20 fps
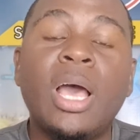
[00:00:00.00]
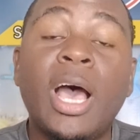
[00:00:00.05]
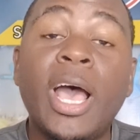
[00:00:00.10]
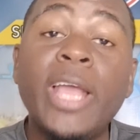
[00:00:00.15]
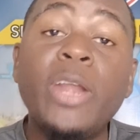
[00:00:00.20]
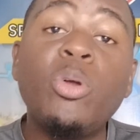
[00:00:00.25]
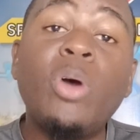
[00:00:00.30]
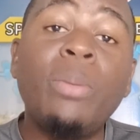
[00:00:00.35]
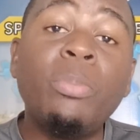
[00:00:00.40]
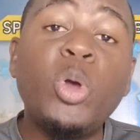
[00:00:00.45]

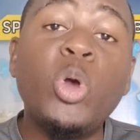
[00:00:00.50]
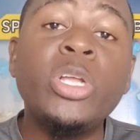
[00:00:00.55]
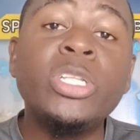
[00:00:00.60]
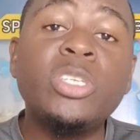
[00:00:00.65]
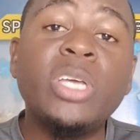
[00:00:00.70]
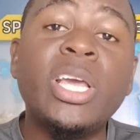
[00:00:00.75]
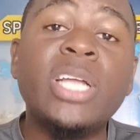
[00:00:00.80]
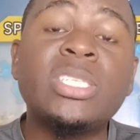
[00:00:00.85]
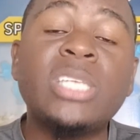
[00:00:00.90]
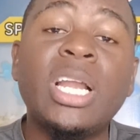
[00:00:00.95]
I know I'm going
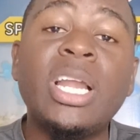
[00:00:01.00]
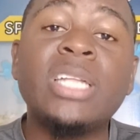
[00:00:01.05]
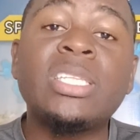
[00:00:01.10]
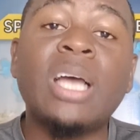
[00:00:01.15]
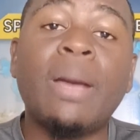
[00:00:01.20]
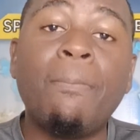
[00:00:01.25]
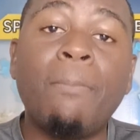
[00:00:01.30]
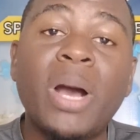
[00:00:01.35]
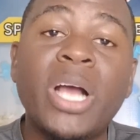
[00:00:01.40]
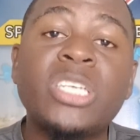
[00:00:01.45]
to get a lot
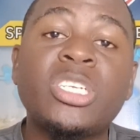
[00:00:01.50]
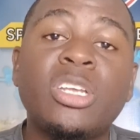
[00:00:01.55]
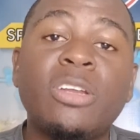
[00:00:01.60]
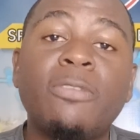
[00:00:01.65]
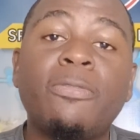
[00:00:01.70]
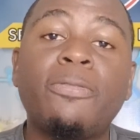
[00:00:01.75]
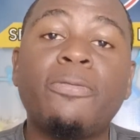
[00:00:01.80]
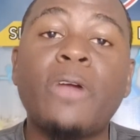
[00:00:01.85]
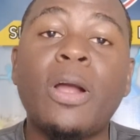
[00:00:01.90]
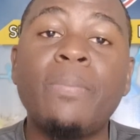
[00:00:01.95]
of
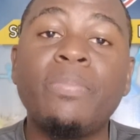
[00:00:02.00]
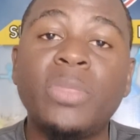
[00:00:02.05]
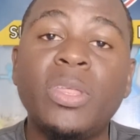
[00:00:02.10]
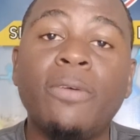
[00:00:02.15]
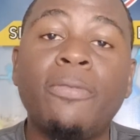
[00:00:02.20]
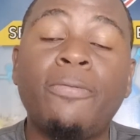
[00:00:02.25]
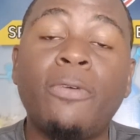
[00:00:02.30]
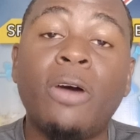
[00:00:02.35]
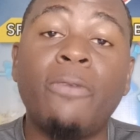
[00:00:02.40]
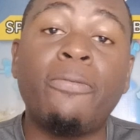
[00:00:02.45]
bashing
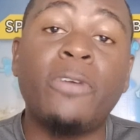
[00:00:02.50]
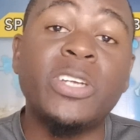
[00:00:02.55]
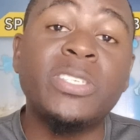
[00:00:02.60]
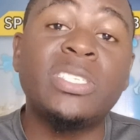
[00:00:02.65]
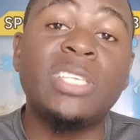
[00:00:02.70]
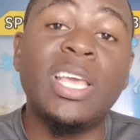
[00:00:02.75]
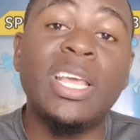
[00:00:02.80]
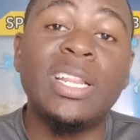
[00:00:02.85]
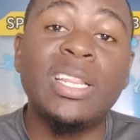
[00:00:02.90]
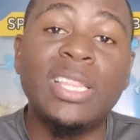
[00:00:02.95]
for
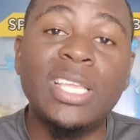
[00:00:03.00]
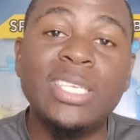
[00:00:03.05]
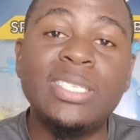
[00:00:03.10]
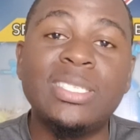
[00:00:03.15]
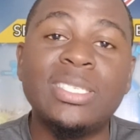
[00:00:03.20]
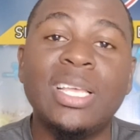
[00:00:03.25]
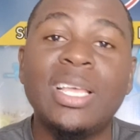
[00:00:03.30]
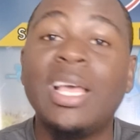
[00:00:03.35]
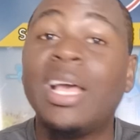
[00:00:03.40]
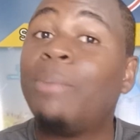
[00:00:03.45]
saying
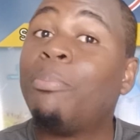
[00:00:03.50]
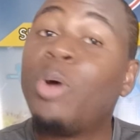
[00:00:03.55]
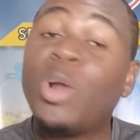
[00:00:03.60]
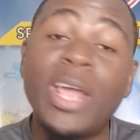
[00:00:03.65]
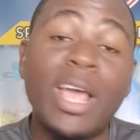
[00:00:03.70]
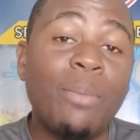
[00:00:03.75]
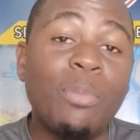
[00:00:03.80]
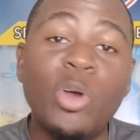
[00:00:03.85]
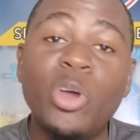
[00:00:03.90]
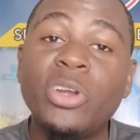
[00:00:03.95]
this, but
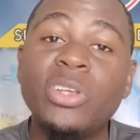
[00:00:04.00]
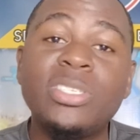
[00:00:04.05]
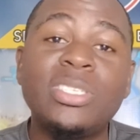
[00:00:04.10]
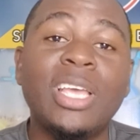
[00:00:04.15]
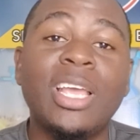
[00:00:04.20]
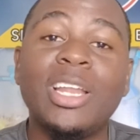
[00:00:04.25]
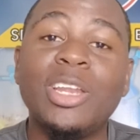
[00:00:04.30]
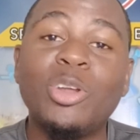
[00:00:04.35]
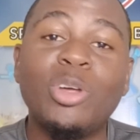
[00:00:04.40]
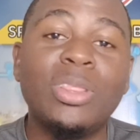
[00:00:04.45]
I am going to
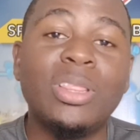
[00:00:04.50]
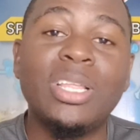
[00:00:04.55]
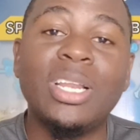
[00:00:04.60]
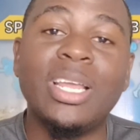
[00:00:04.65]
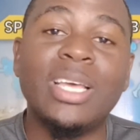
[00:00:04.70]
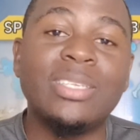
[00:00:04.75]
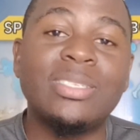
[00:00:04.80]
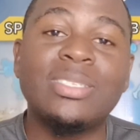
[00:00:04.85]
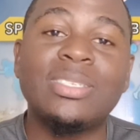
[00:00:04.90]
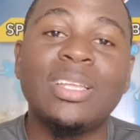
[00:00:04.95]
say it
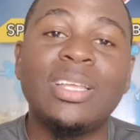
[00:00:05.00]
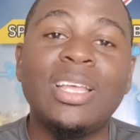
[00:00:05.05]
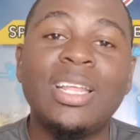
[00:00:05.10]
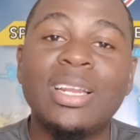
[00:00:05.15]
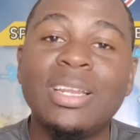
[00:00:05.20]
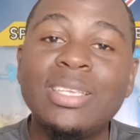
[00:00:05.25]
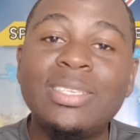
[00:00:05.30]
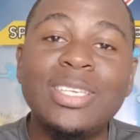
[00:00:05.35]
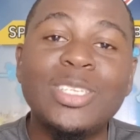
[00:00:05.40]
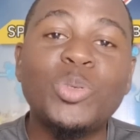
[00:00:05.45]
nonetheless.
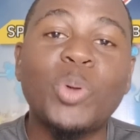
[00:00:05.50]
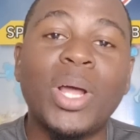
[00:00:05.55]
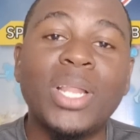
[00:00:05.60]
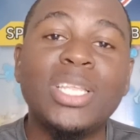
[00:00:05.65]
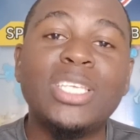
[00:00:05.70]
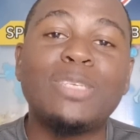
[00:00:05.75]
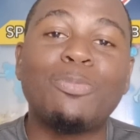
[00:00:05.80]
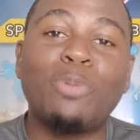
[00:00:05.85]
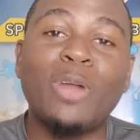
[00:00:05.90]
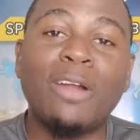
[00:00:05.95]
This is what
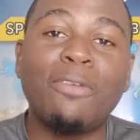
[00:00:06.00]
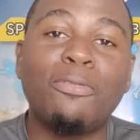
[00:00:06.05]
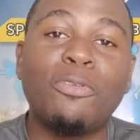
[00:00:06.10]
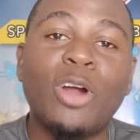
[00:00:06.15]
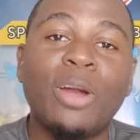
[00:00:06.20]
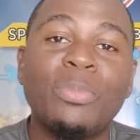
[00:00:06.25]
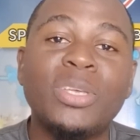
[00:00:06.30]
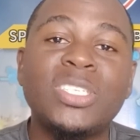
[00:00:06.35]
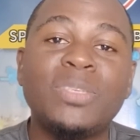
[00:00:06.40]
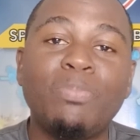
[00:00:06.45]
this
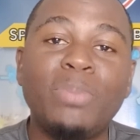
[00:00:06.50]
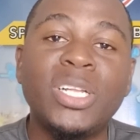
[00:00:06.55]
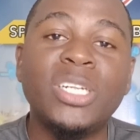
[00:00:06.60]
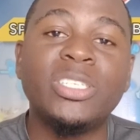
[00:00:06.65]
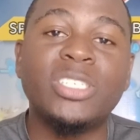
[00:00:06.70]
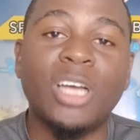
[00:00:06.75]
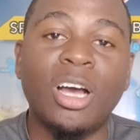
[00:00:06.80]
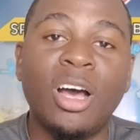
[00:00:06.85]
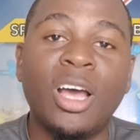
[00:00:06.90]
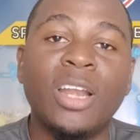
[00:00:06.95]
platform is
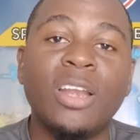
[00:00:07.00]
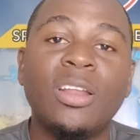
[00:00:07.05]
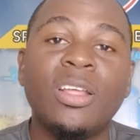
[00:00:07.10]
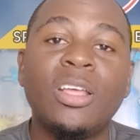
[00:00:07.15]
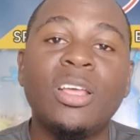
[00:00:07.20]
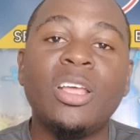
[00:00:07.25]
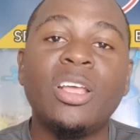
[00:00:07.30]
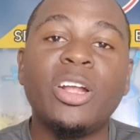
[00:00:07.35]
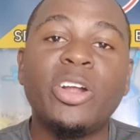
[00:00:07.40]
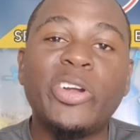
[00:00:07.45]
built on,
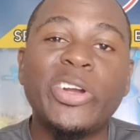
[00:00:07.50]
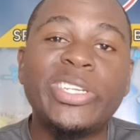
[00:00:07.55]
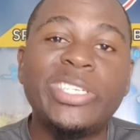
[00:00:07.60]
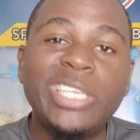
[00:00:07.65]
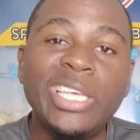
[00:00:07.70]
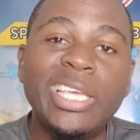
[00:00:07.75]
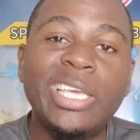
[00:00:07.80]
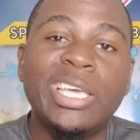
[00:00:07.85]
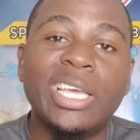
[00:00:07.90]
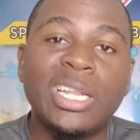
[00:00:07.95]

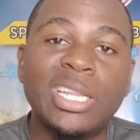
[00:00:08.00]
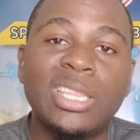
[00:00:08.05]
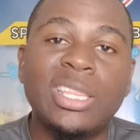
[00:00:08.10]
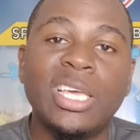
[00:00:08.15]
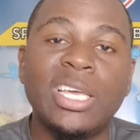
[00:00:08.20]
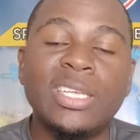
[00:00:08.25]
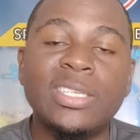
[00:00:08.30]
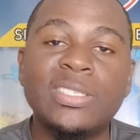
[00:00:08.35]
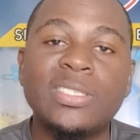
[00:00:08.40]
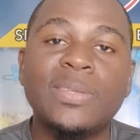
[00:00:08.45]
critiquing
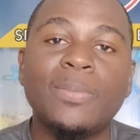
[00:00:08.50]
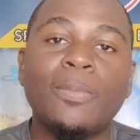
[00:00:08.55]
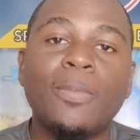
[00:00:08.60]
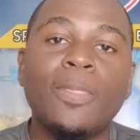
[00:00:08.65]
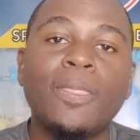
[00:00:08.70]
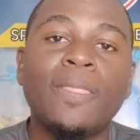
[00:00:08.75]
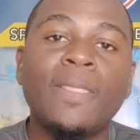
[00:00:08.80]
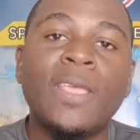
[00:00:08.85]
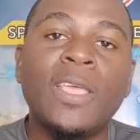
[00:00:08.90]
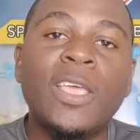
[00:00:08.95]
things.
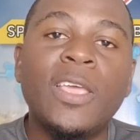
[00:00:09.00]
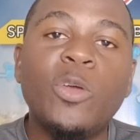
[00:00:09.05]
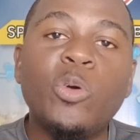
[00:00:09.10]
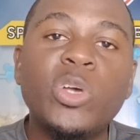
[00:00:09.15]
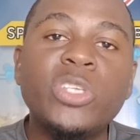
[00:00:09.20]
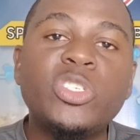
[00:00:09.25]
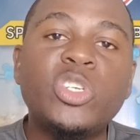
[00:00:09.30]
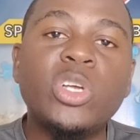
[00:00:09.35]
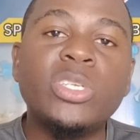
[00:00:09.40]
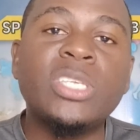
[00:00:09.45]
It
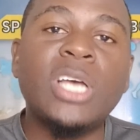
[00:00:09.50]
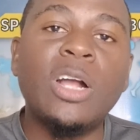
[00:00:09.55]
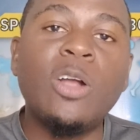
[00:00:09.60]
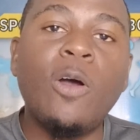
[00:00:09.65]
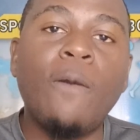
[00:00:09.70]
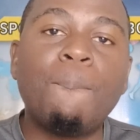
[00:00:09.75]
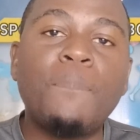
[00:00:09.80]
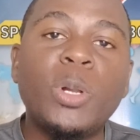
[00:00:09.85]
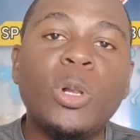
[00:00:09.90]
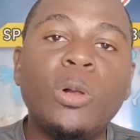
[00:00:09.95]
was just a
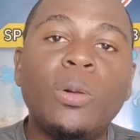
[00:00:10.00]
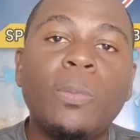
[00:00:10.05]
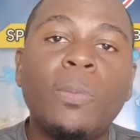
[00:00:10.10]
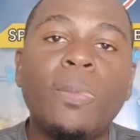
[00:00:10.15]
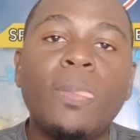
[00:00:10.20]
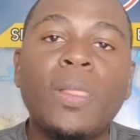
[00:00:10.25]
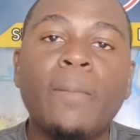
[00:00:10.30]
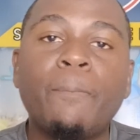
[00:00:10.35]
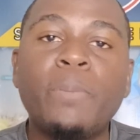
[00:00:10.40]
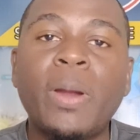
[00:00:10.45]

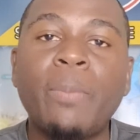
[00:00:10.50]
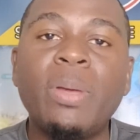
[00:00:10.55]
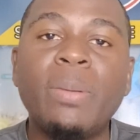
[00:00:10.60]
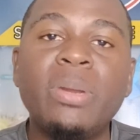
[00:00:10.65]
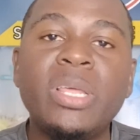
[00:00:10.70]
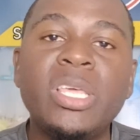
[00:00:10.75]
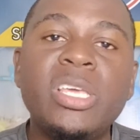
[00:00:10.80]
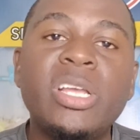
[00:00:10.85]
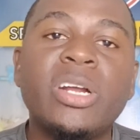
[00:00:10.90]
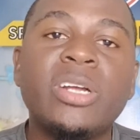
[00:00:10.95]
couple,
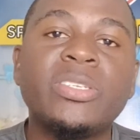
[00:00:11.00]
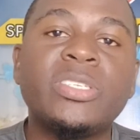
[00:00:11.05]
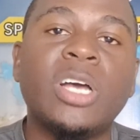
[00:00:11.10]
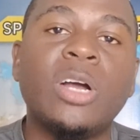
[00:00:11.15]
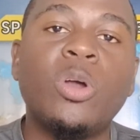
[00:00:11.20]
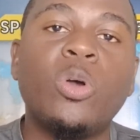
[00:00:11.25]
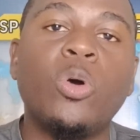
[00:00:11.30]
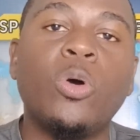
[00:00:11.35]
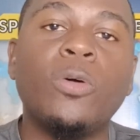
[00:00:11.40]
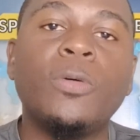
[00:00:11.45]
probably years
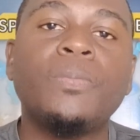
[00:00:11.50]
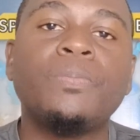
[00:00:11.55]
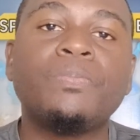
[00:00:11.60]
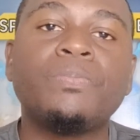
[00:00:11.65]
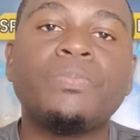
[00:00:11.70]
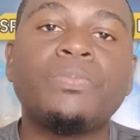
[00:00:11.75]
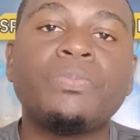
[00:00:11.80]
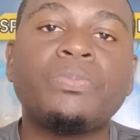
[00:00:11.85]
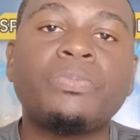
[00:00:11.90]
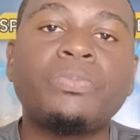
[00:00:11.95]
ago,
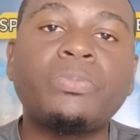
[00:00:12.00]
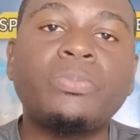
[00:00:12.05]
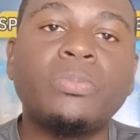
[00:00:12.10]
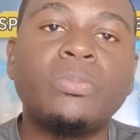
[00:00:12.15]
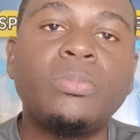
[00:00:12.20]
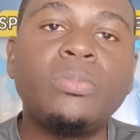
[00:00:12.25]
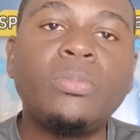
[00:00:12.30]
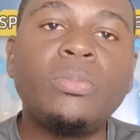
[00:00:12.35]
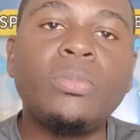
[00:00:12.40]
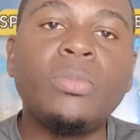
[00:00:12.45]

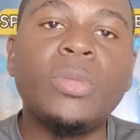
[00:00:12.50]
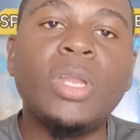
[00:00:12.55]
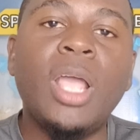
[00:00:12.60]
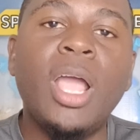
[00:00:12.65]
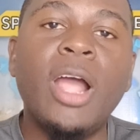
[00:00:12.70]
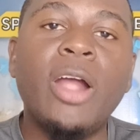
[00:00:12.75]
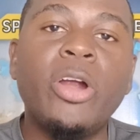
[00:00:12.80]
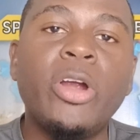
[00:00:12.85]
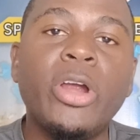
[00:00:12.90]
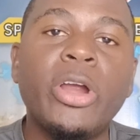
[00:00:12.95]

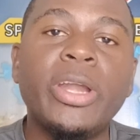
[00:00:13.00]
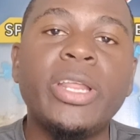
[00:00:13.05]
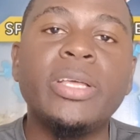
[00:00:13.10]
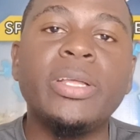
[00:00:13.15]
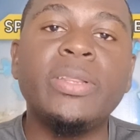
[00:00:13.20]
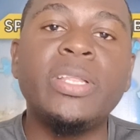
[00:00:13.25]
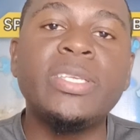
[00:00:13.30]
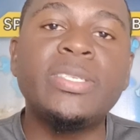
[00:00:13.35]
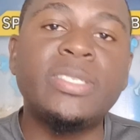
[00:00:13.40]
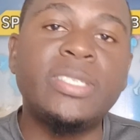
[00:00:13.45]
I
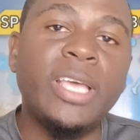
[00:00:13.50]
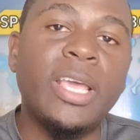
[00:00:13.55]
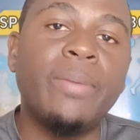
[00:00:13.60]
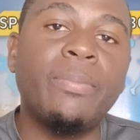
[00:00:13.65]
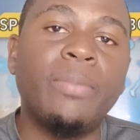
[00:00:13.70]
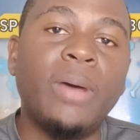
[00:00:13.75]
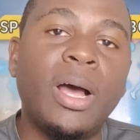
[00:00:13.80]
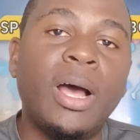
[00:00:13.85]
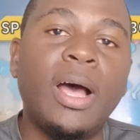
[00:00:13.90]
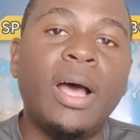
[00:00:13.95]
heard this
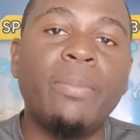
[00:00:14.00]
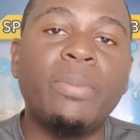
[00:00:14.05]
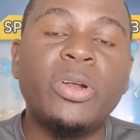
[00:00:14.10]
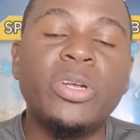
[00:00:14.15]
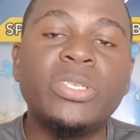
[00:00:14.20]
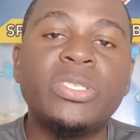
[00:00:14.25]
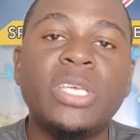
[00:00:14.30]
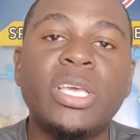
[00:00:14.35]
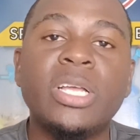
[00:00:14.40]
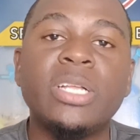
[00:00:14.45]
same
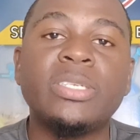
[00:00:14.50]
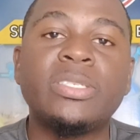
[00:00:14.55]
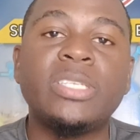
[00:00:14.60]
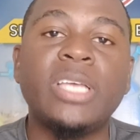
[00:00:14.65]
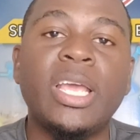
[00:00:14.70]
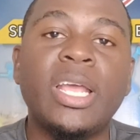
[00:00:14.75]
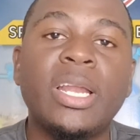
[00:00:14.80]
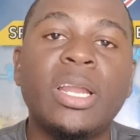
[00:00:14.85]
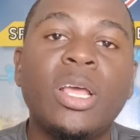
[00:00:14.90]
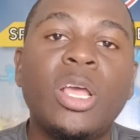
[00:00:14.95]
Chris Gayle
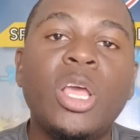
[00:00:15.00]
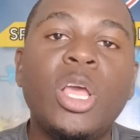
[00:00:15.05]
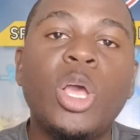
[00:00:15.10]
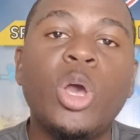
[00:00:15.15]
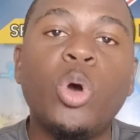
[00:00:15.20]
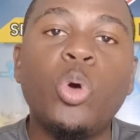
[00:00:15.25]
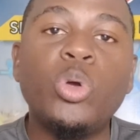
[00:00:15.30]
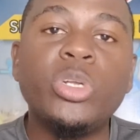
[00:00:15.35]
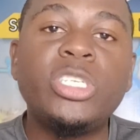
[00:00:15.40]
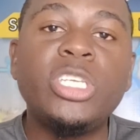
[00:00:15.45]
saying,
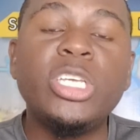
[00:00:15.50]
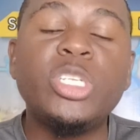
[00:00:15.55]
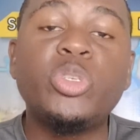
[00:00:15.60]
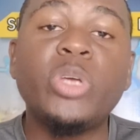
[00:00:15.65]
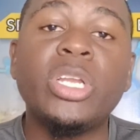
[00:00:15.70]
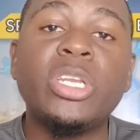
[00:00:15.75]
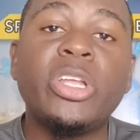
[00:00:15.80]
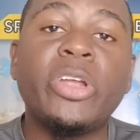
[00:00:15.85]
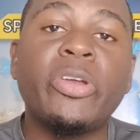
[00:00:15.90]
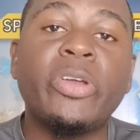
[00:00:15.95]
oh,
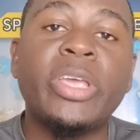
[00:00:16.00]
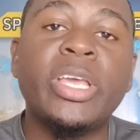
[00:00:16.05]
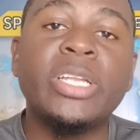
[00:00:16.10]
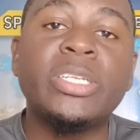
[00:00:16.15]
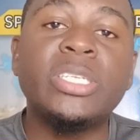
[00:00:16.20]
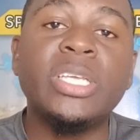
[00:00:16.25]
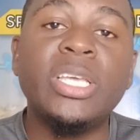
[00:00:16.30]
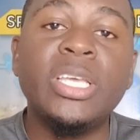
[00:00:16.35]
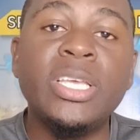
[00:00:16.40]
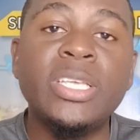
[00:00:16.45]
T20
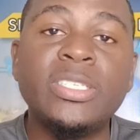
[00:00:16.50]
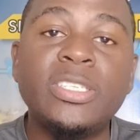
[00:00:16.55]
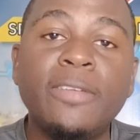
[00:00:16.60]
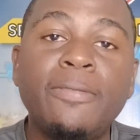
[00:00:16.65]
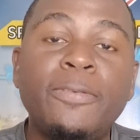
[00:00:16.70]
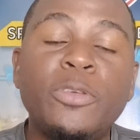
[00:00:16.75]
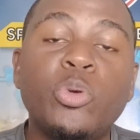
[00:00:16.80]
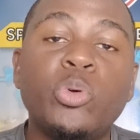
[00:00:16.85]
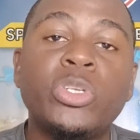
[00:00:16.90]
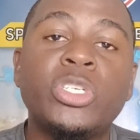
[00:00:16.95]
cricket is
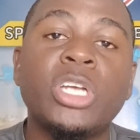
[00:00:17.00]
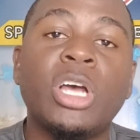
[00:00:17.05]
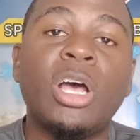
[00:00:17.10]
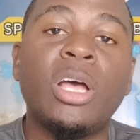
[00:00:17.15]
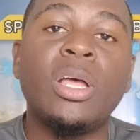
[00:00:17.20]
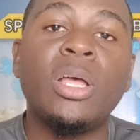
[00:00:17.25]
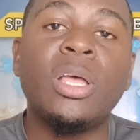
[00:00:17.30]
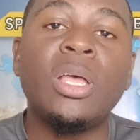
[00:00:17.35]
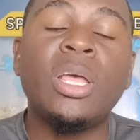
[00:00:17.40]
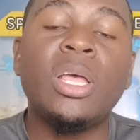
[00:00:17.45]
the
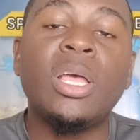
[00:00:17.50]
future.